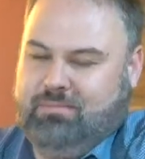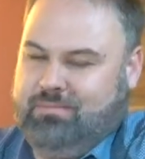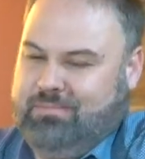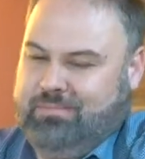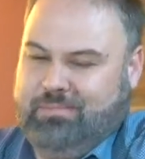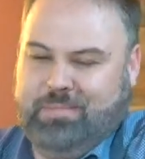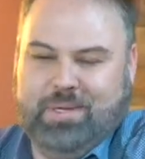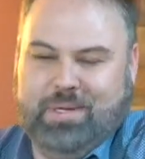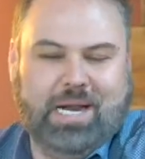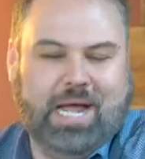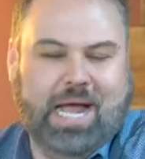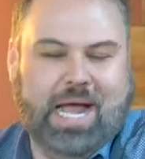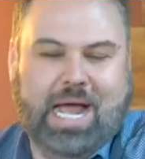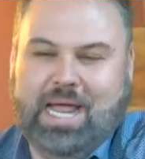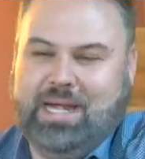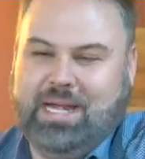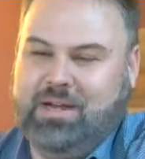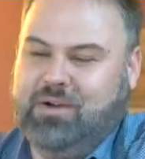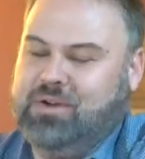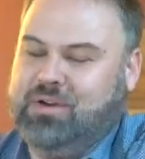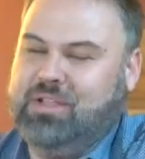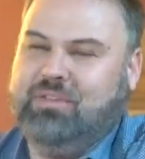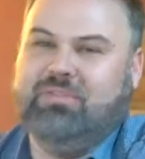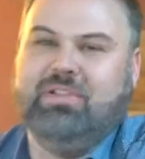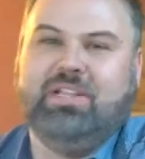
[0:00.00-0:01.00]
but I
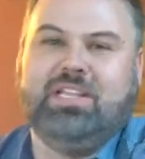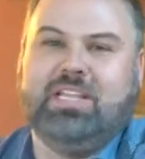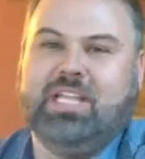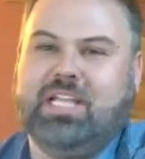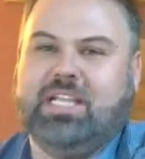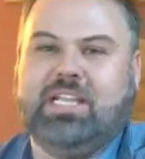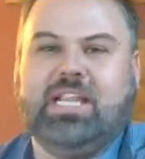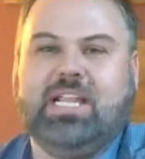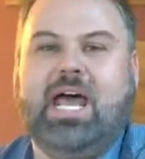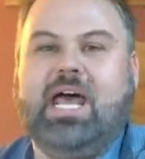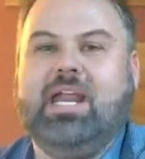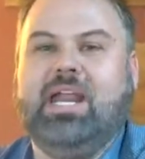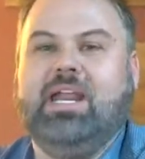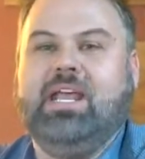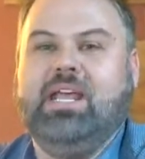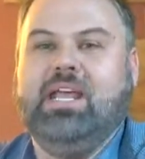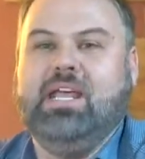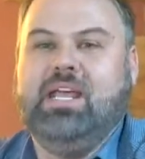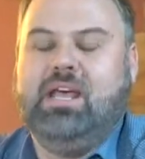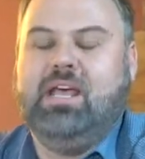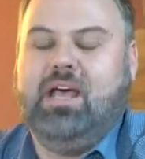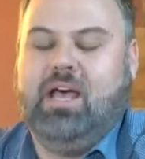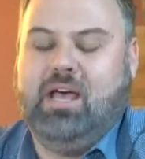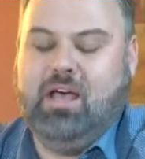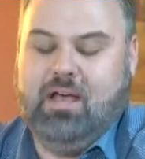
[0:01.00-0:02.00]
don't even think that.
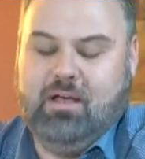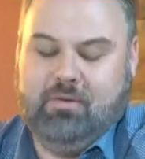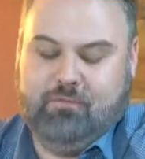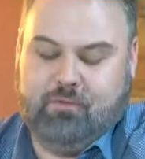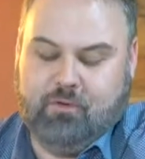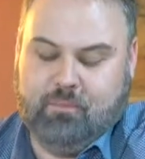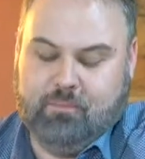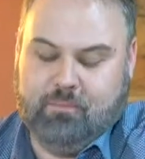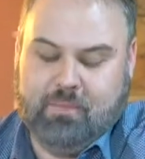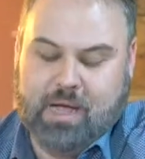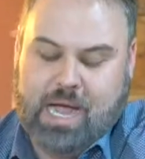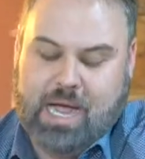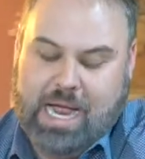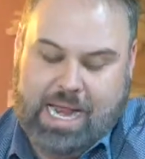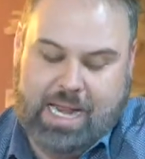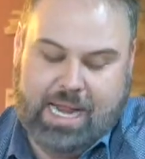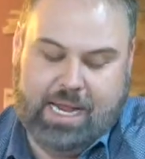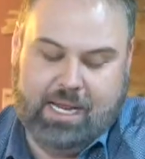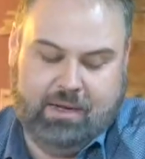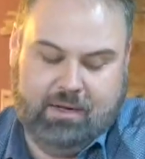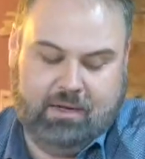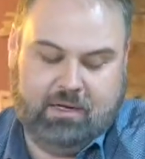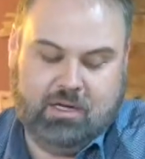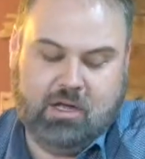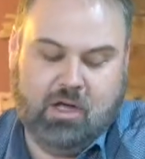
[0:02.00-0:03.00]
From
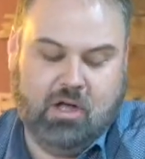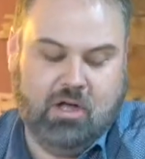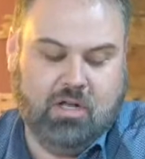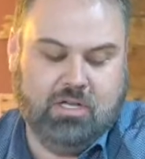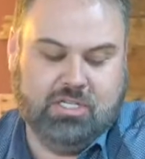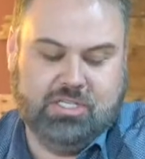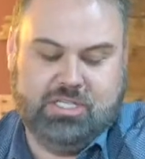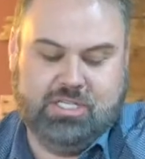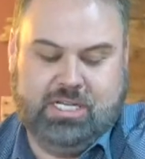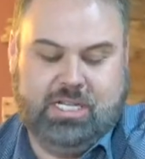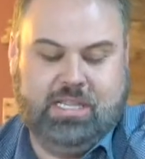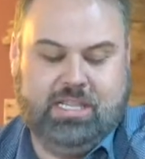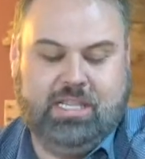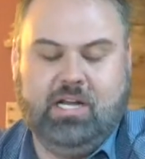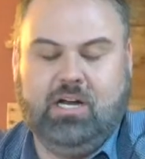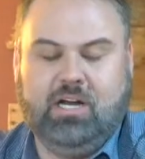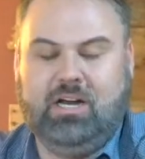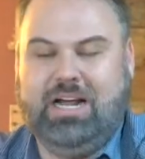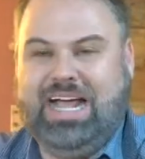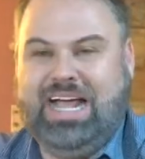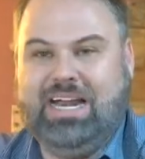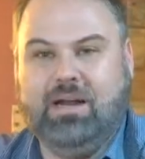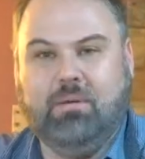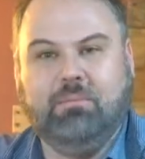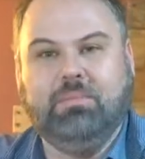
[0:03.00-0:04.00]
my calls there,
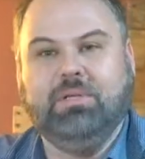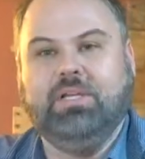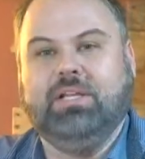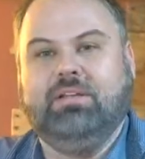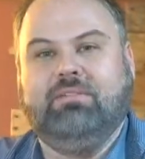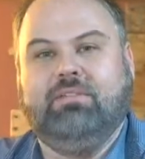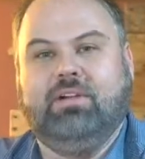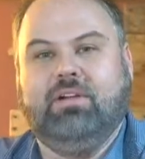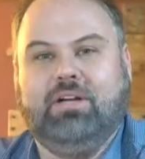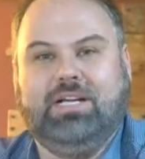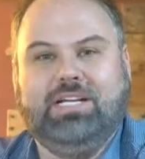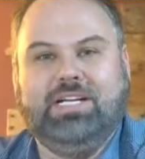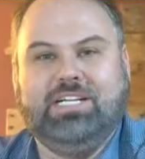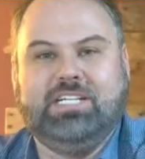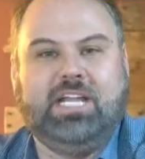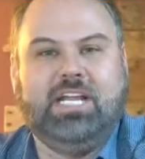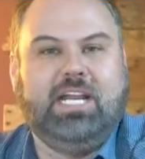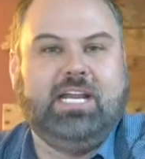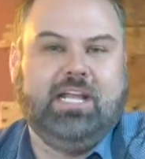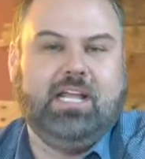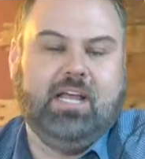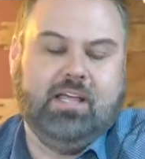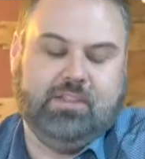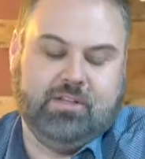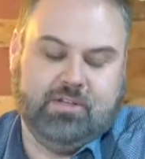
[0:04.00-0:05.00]
I don't believe there is
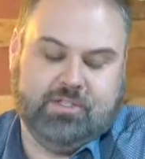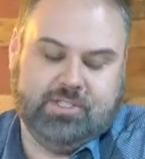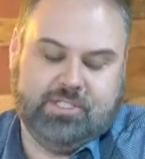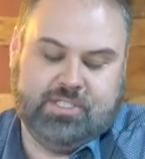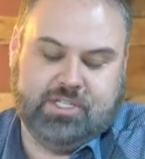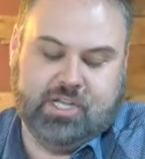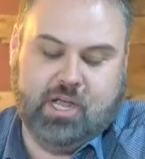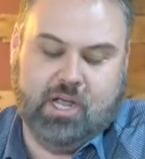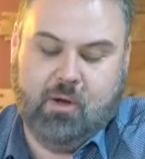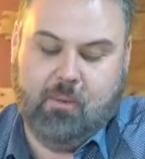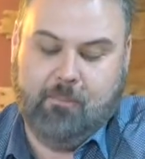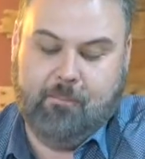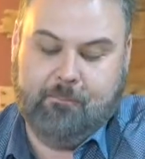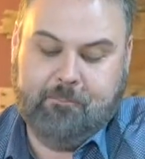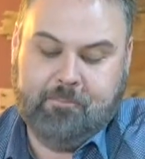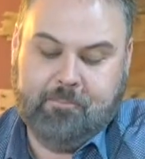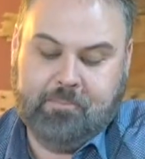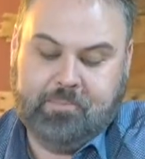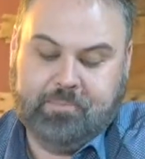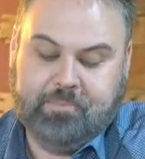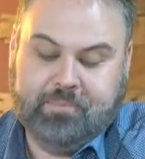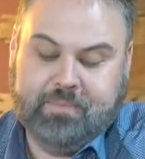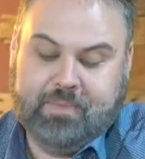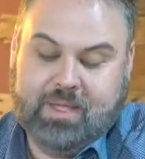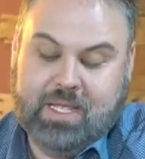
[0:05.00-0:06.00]
any others. So
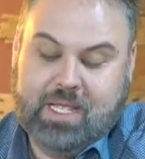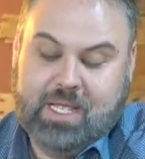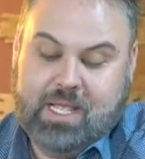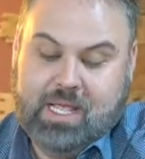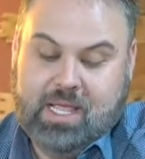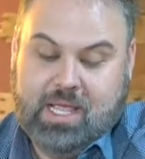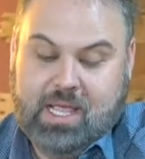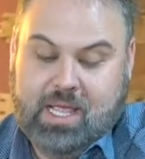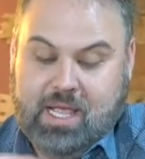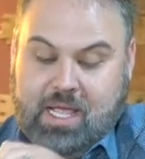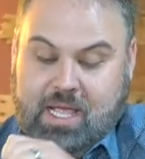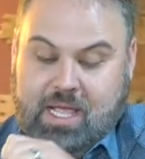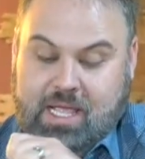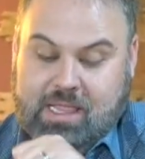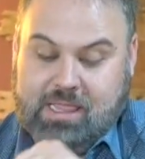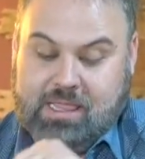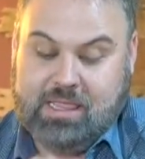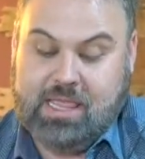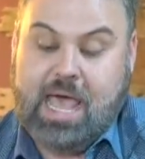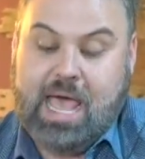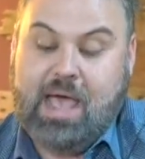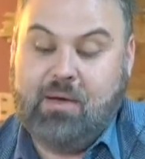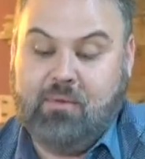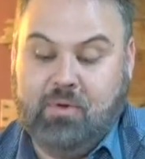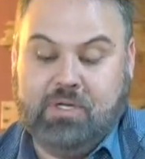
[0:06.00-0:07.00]

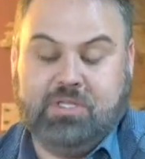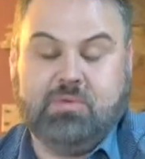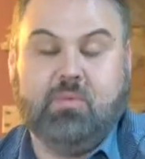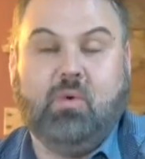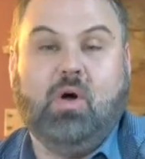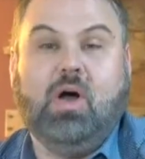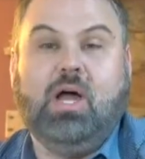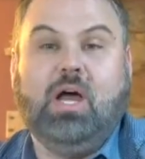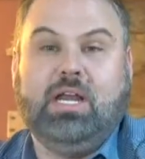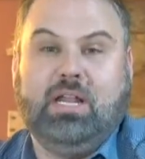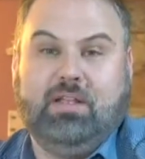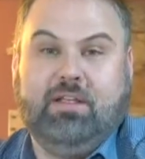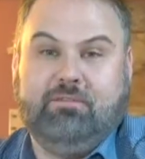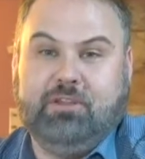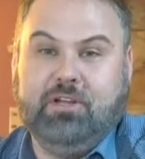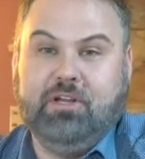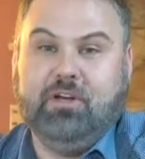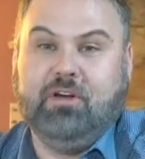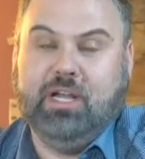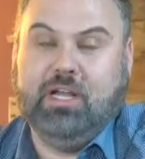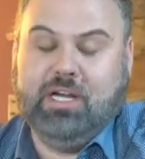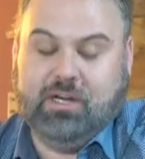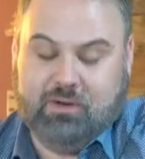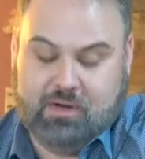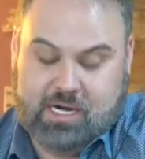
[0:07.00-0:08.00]
that one's one. If you're
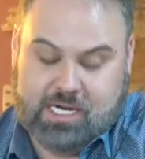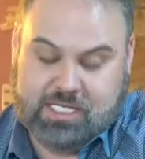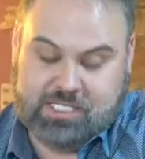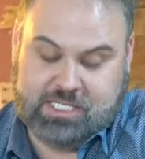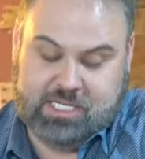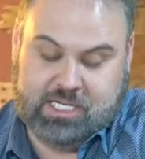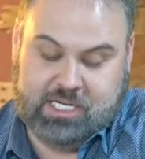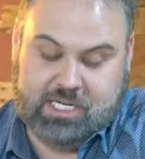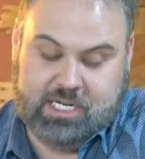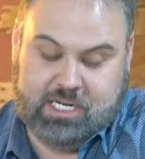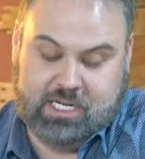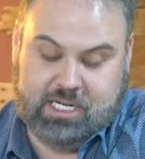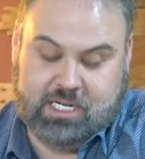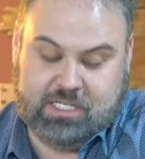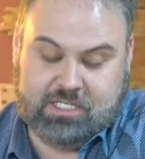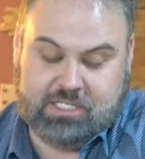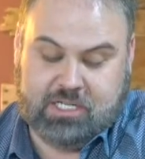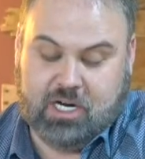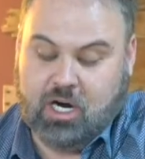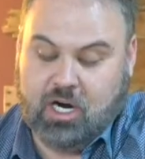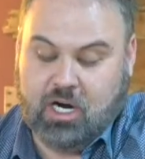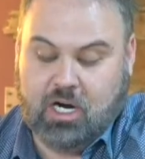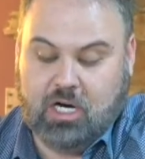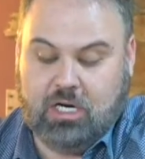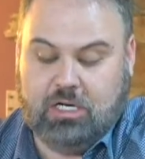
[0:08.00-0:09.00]
interested in a
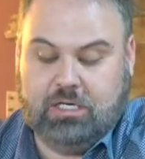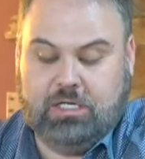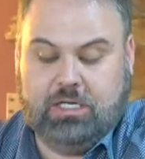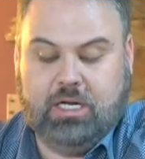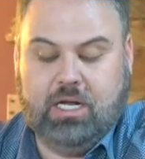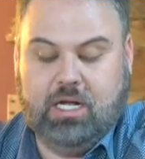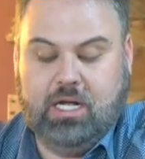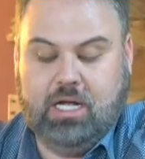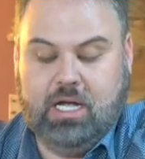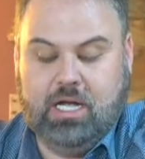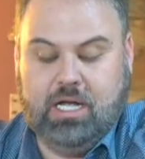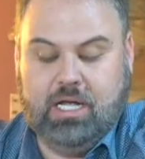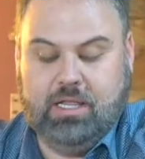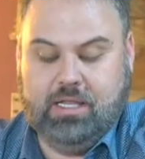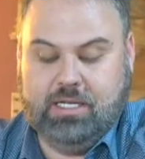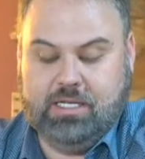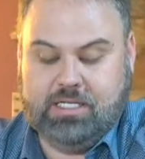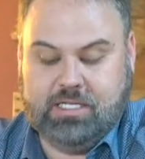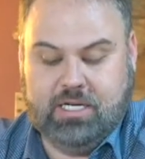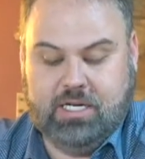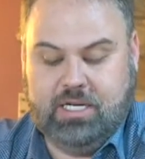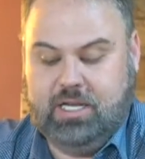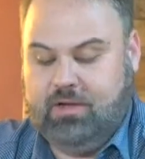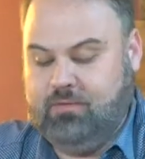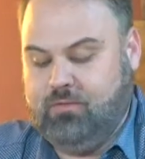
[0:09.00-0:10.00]
guitar that's
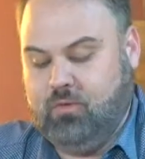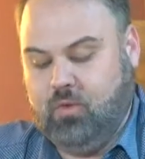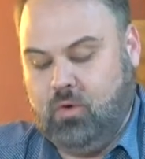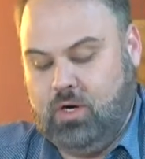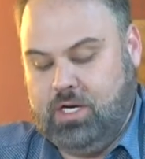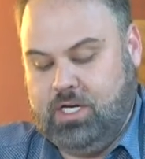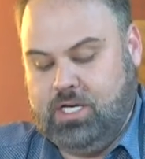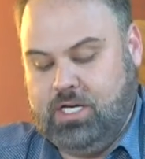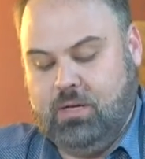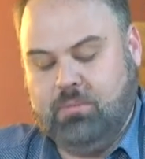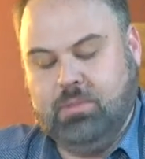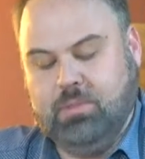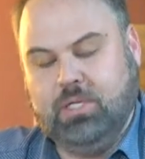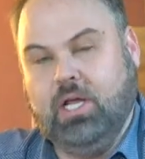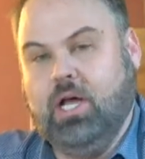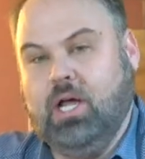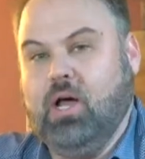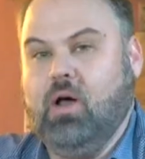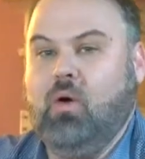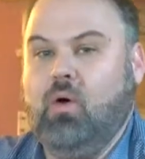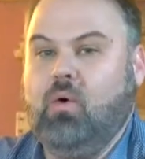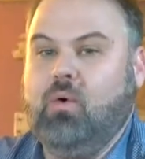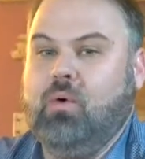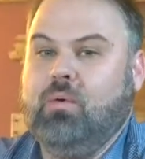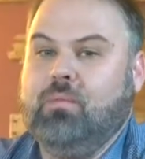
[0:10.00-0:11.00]
an E40 Double
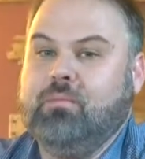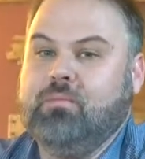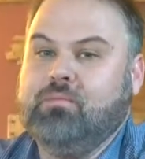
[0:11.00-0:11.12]
O,